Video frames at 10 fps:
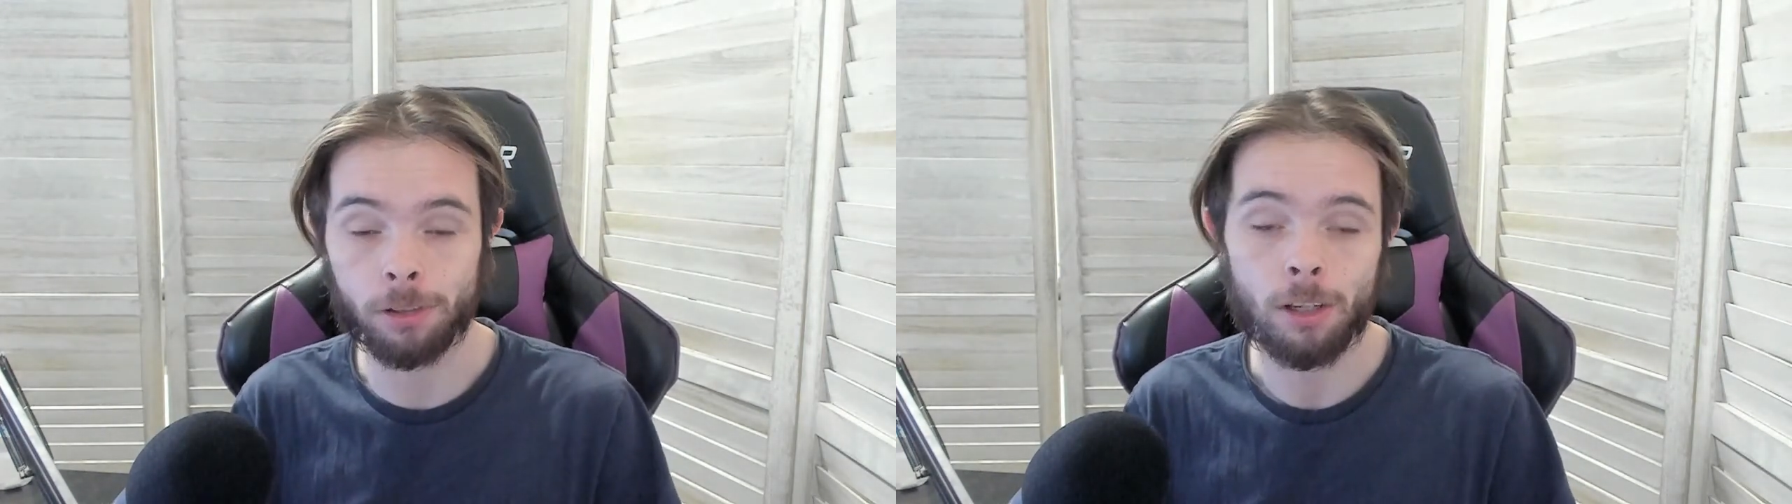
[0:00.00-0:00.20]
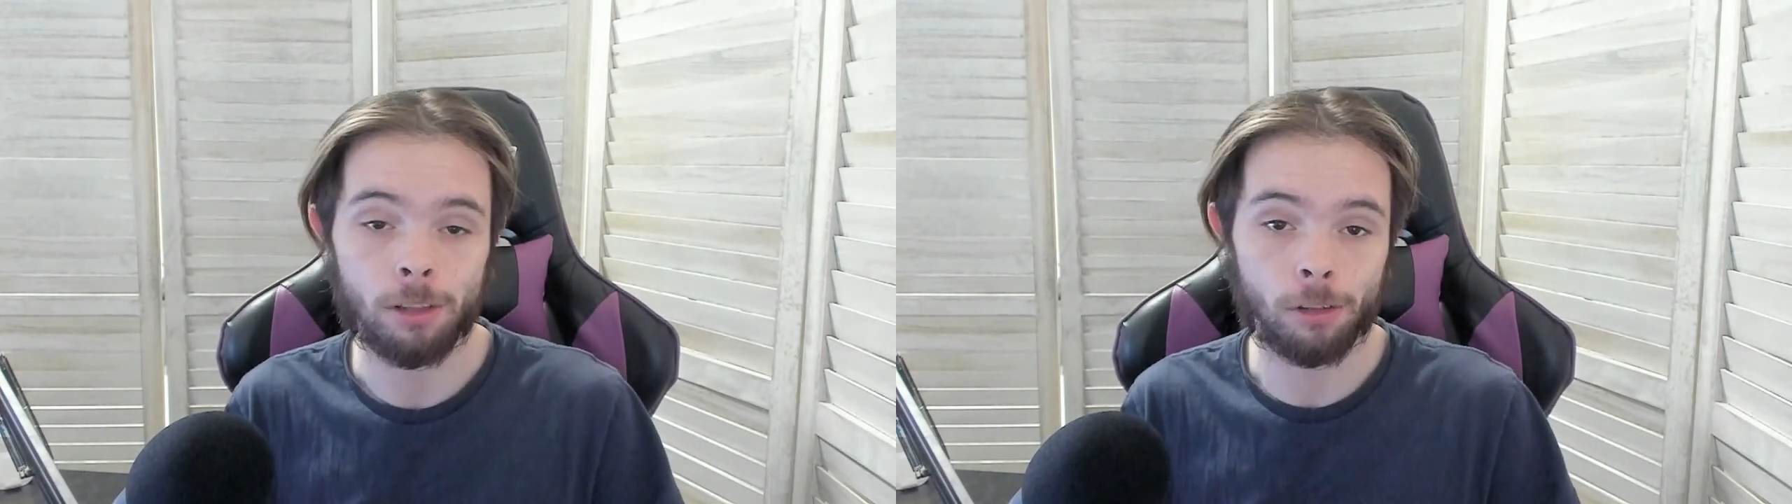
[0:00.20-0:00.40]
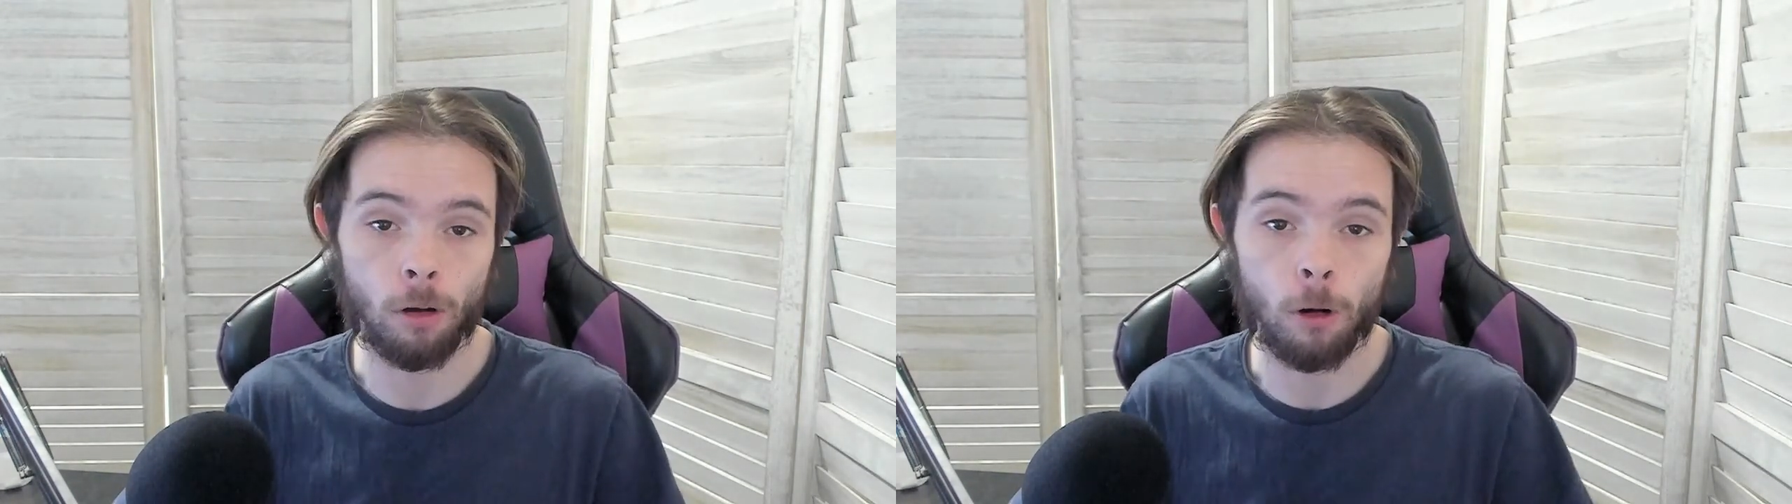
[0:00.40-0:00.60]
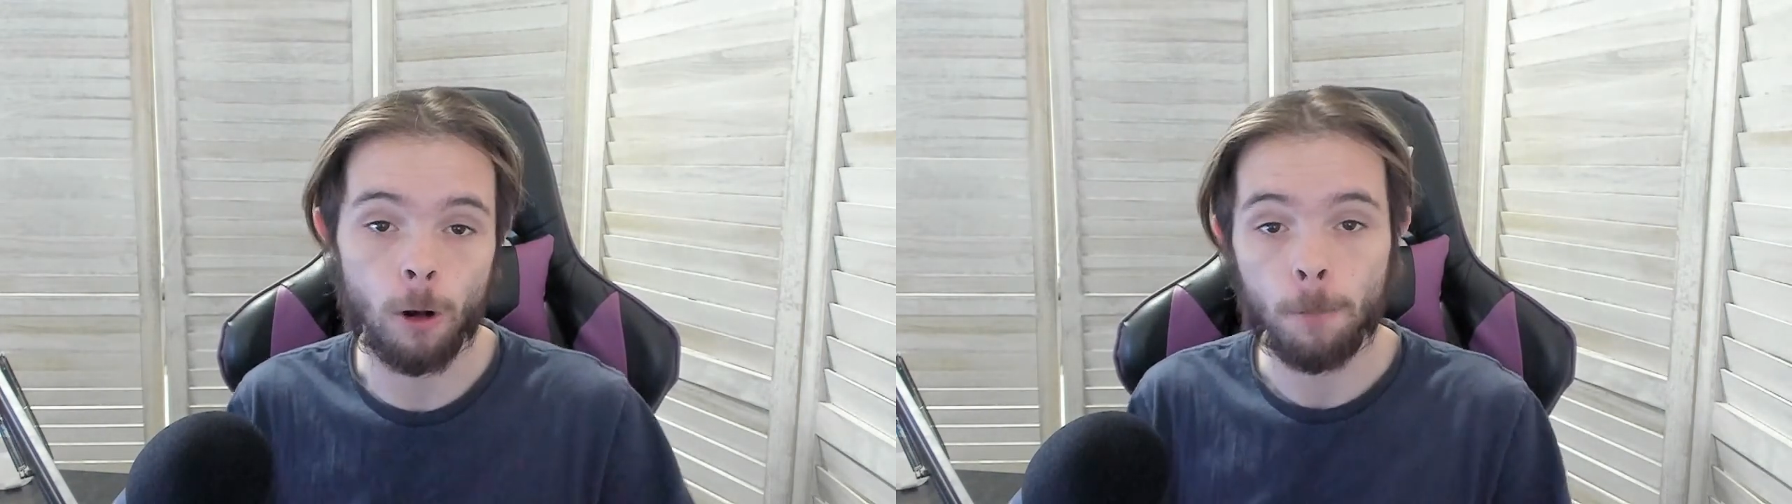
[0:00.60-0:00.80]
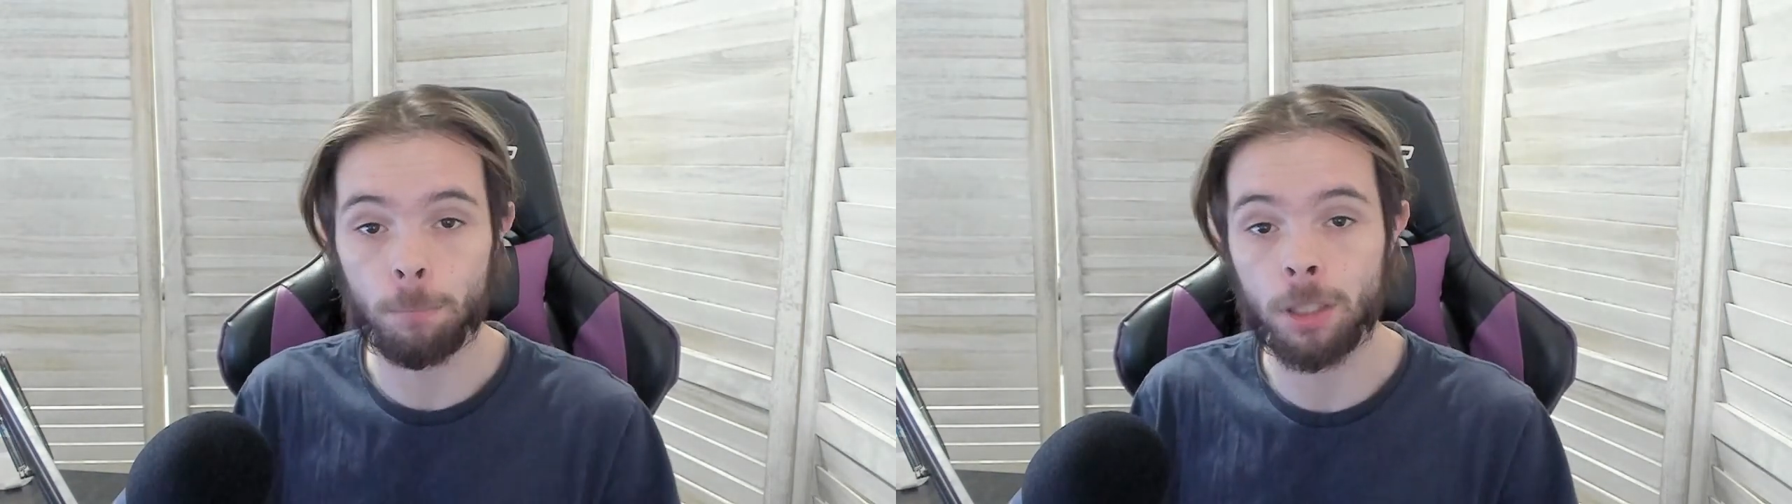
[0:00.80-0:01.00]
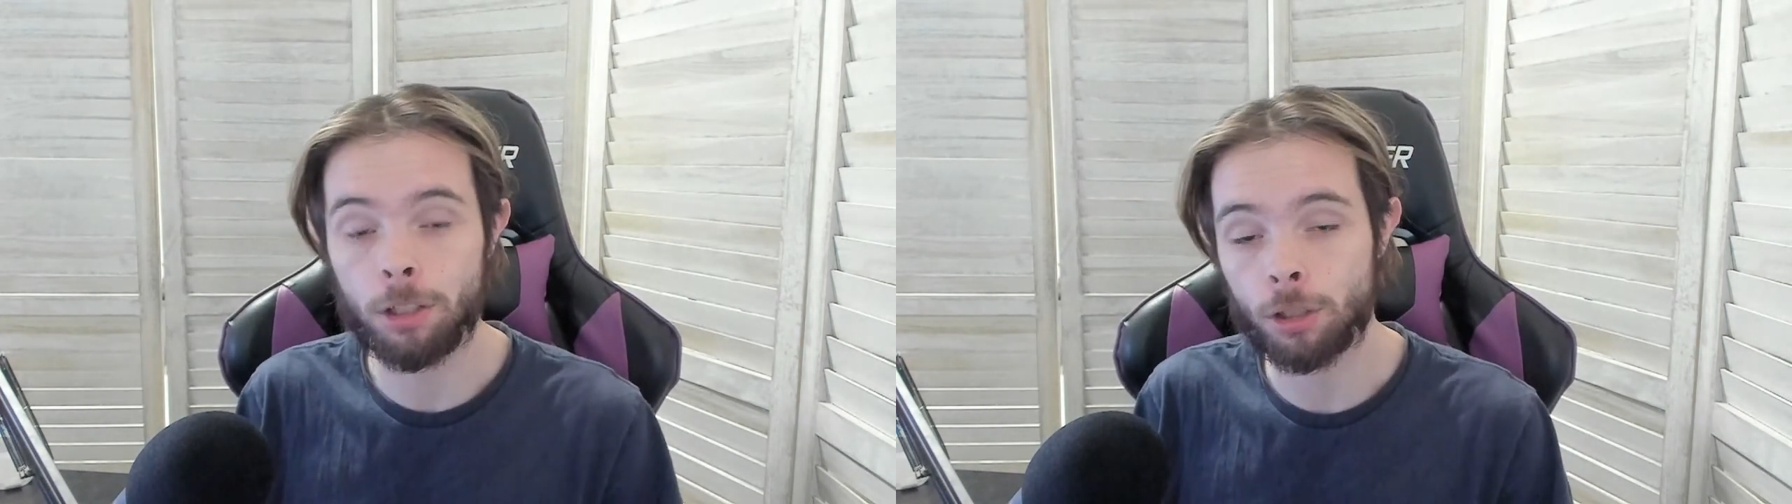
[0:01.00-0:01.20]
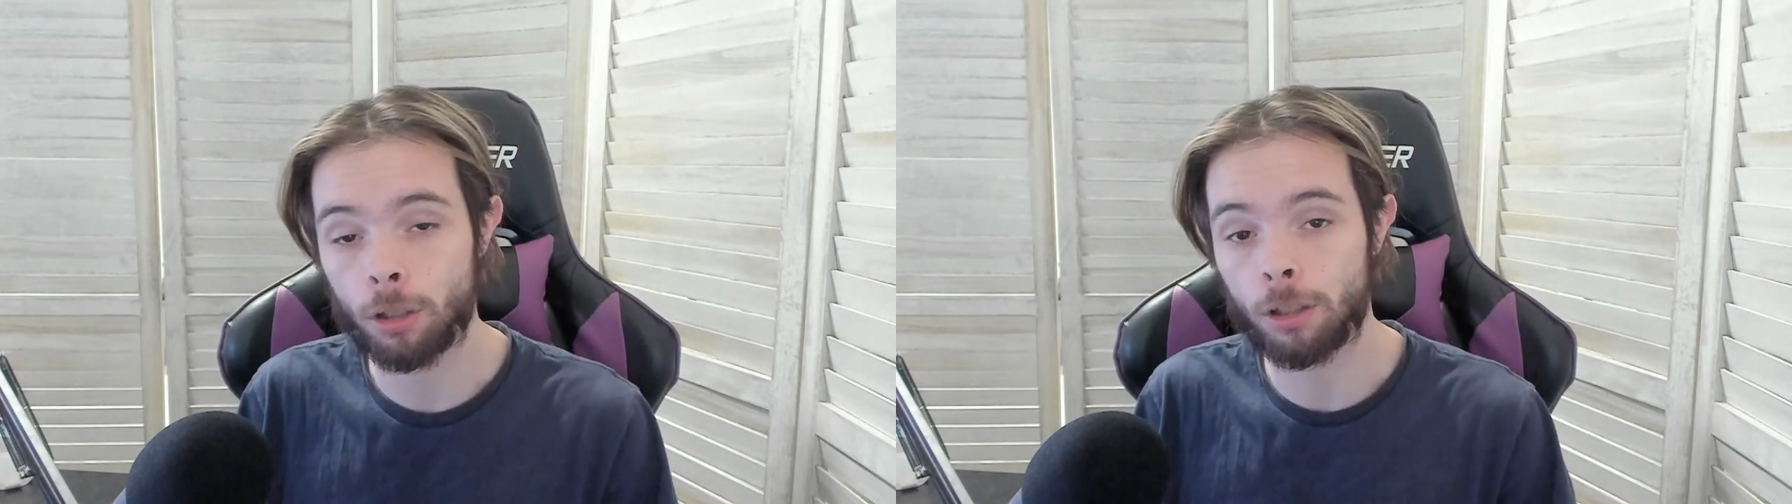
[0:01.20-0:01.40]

So be sure